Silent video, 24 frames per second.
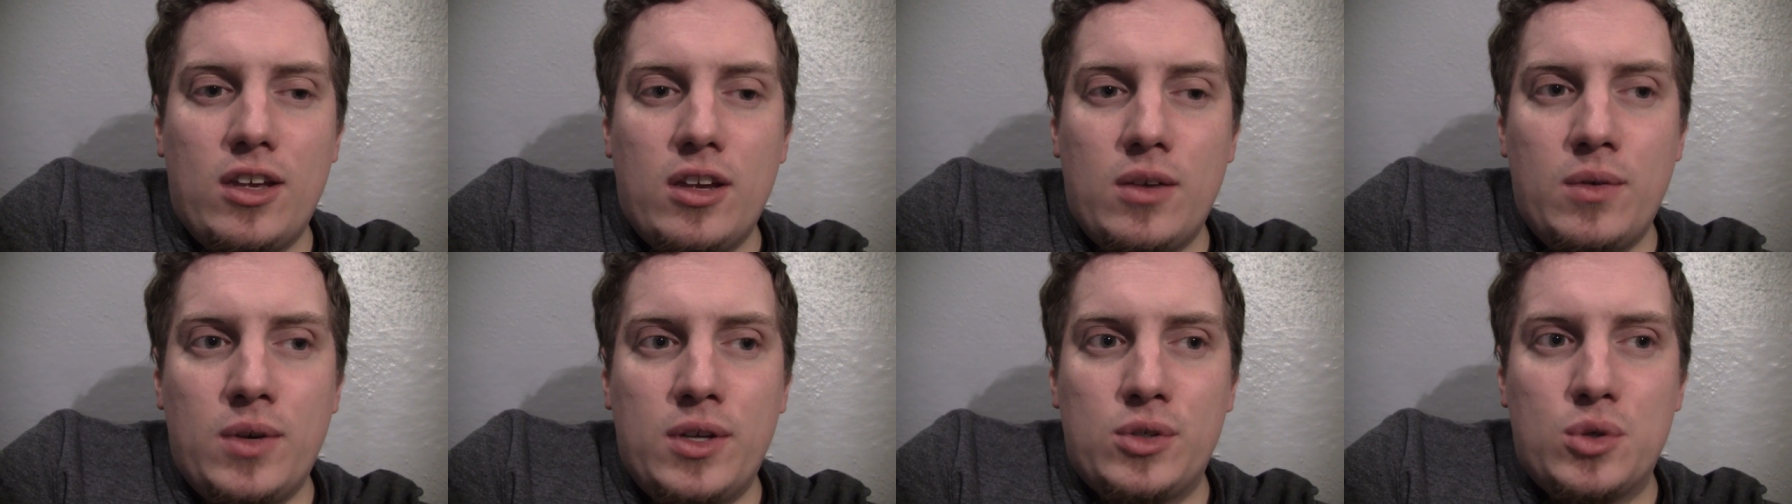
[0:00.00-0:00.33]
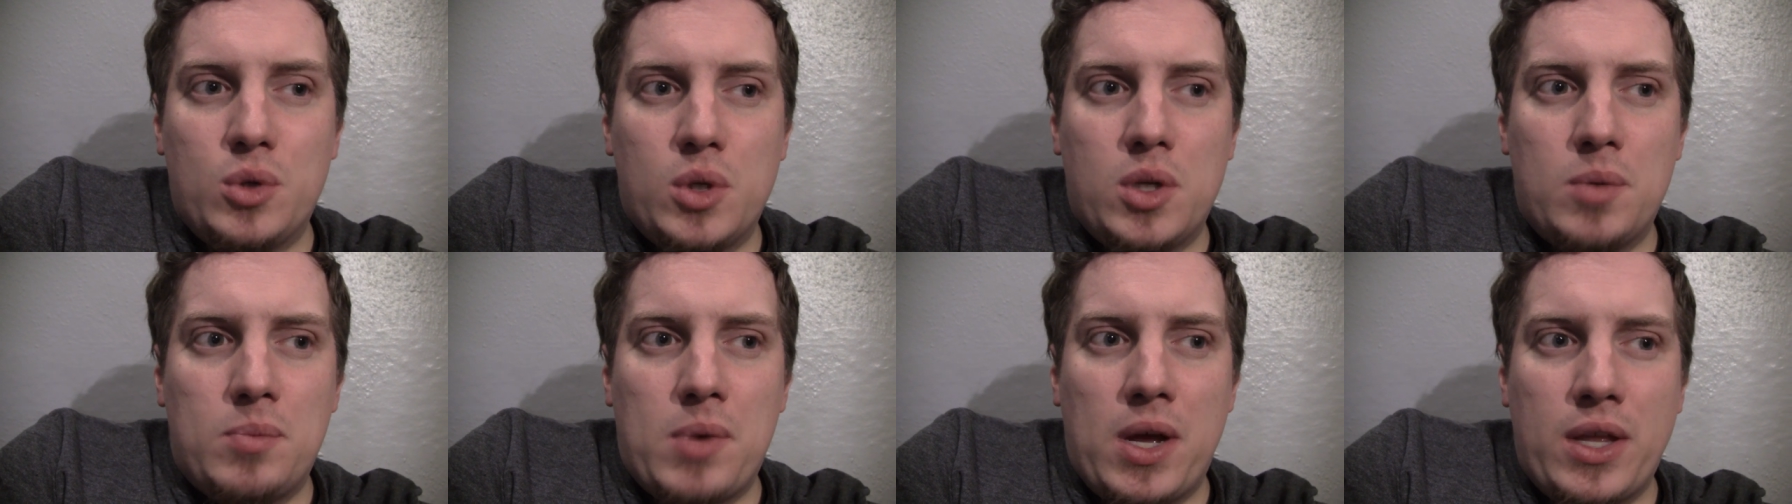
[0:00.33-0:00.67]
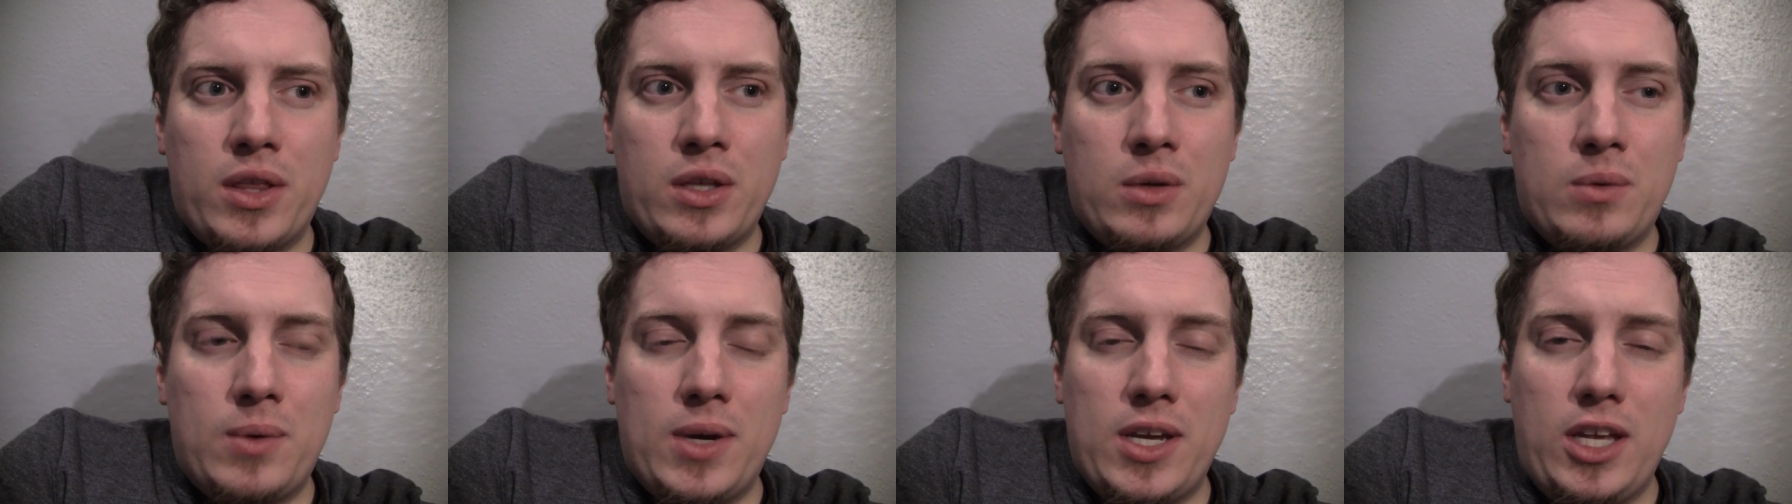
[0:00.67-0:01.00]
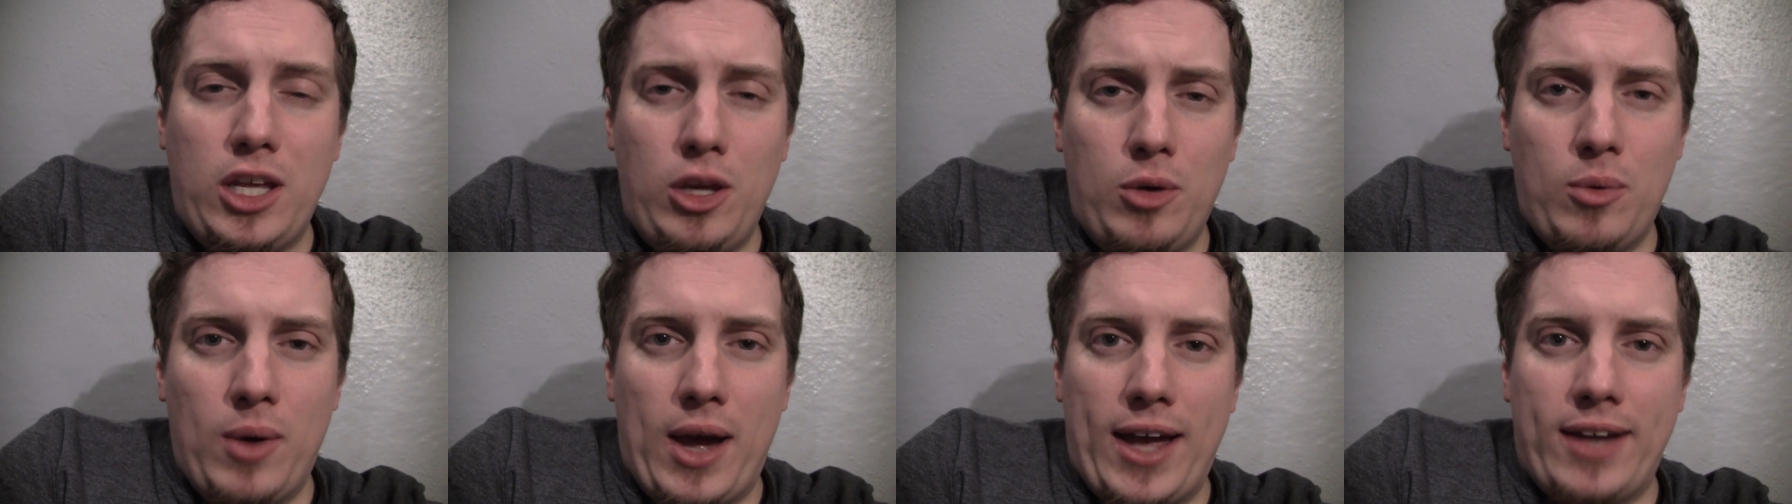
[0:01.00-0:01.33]
you is all about the way
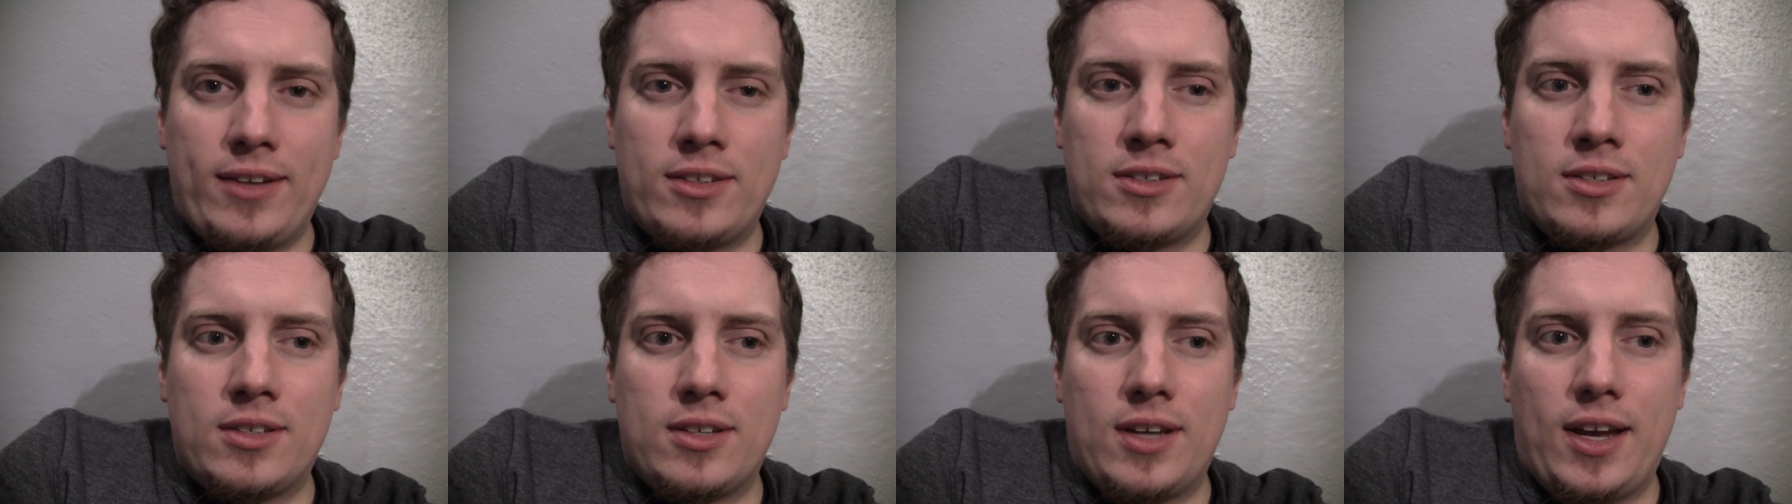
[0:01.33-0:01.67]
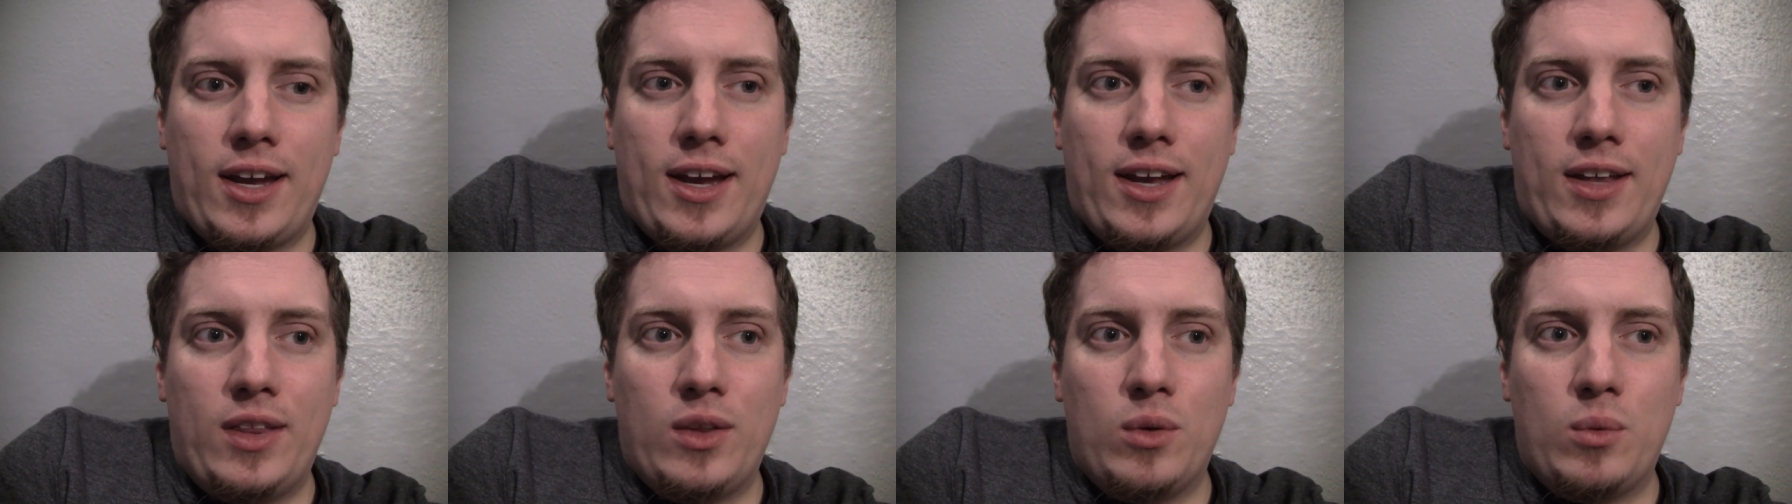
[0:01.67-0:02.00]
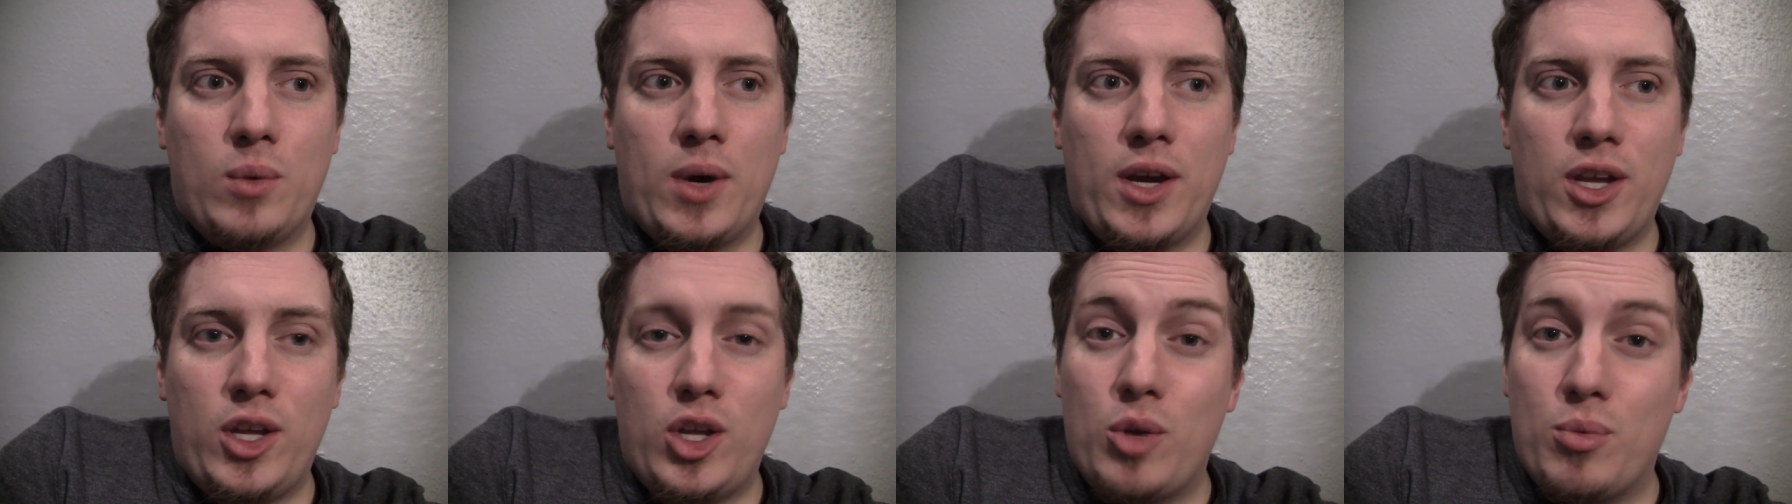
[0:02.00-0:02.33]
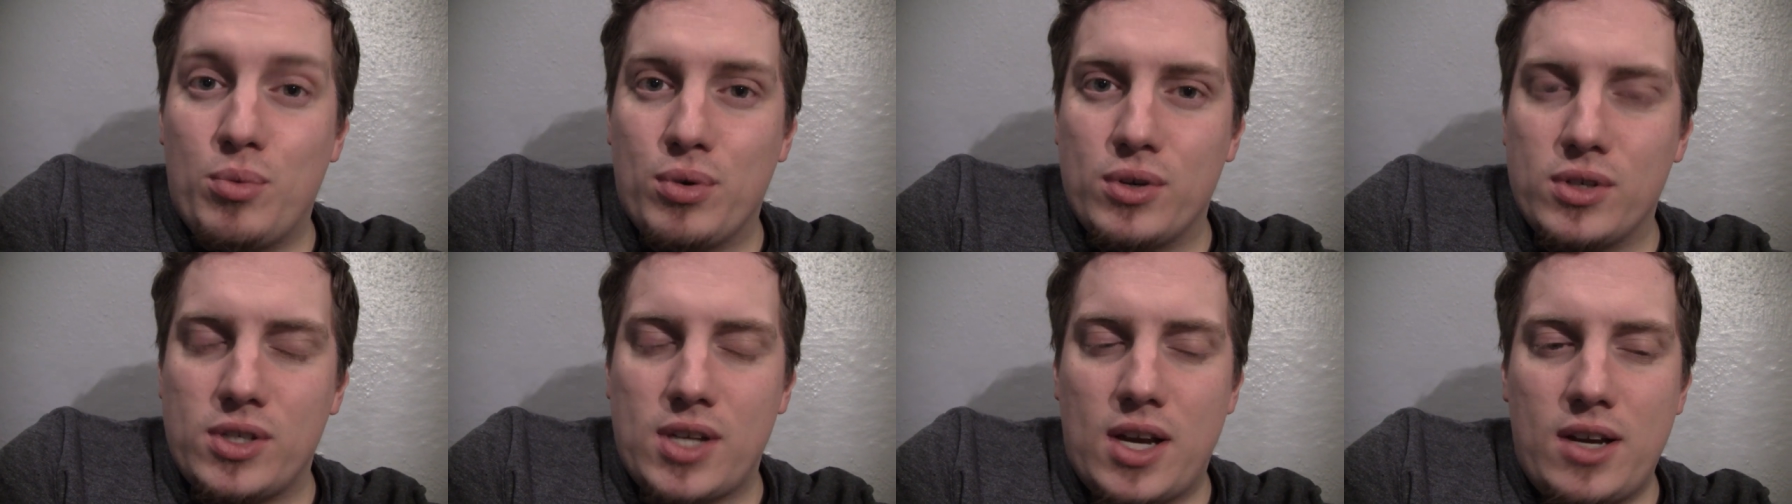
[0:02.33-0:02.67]
you act and the way
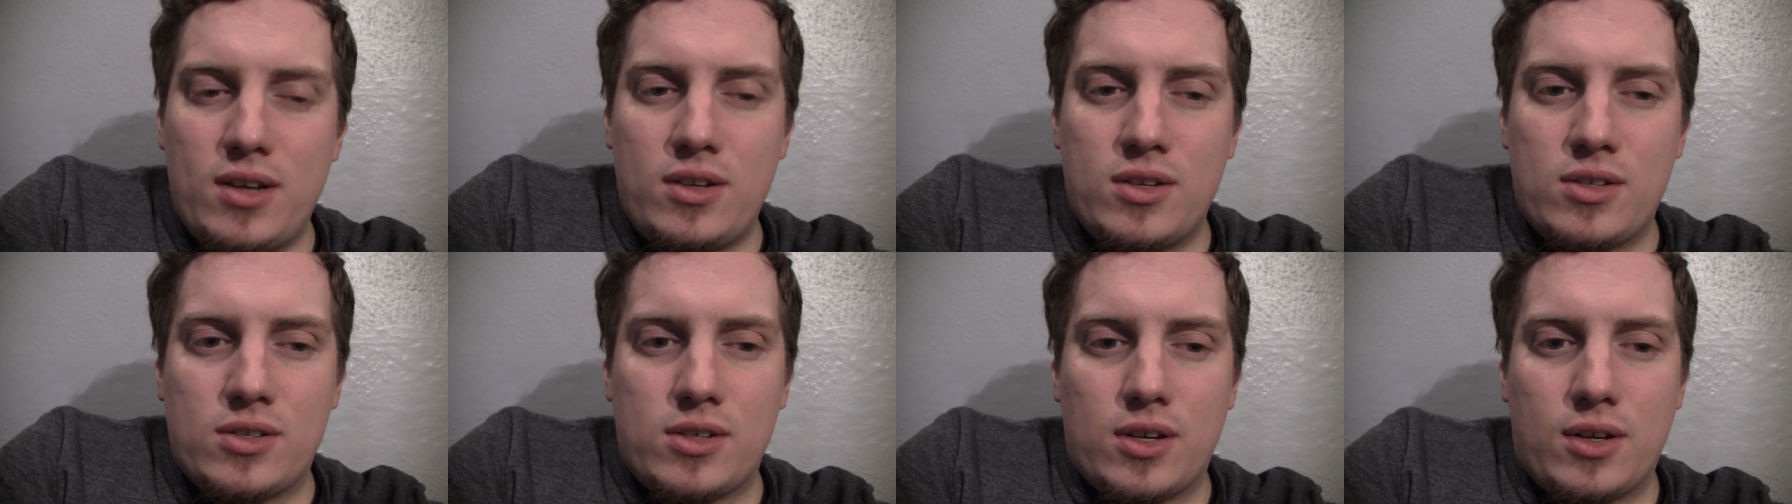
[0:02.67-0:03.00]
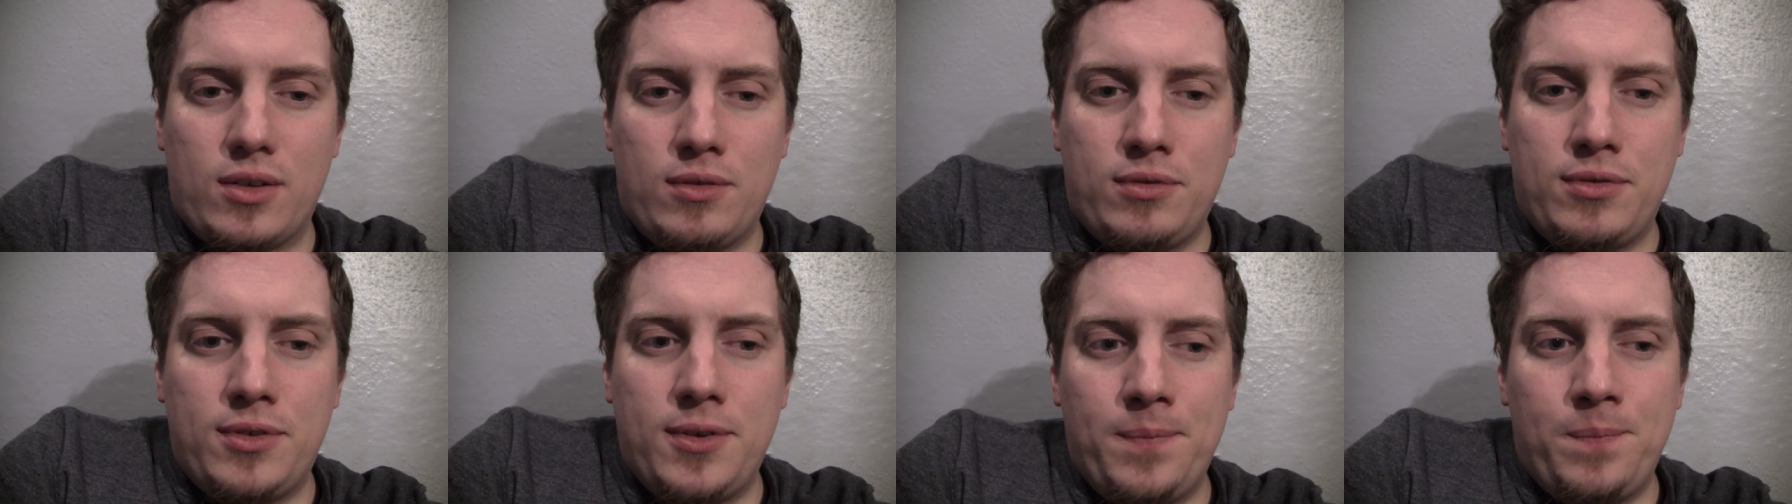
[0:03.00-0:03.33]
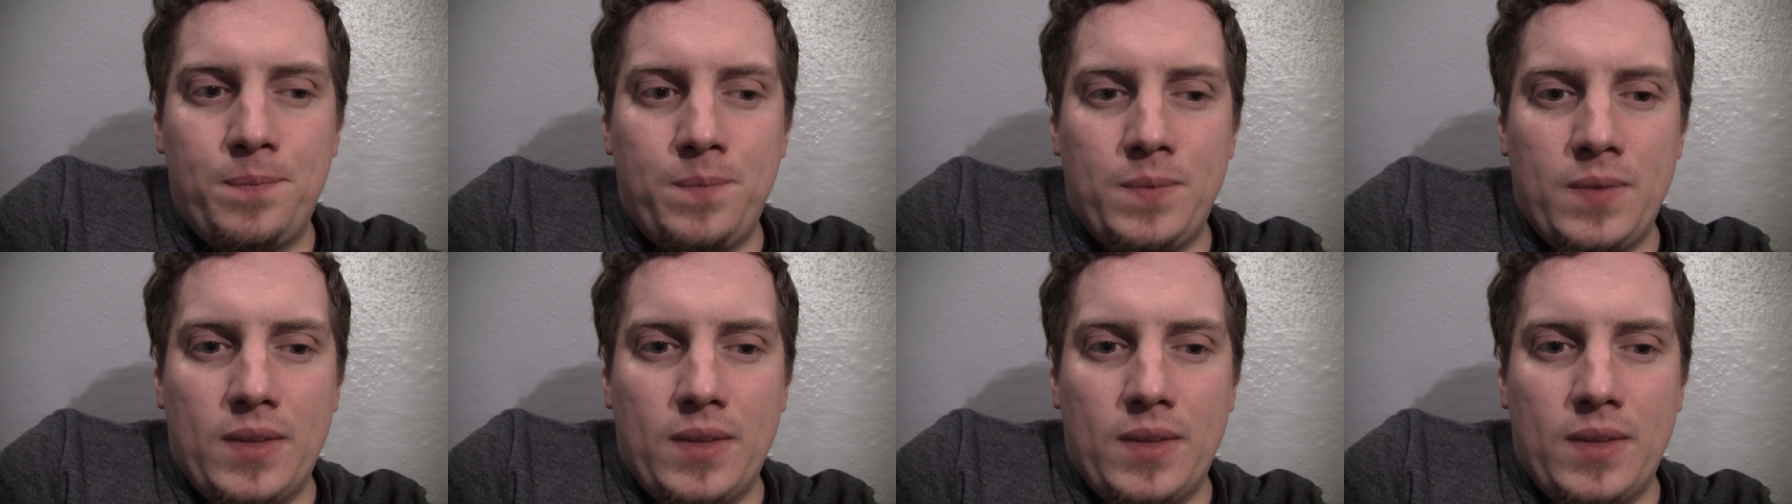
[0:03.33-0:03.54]
you present yourself.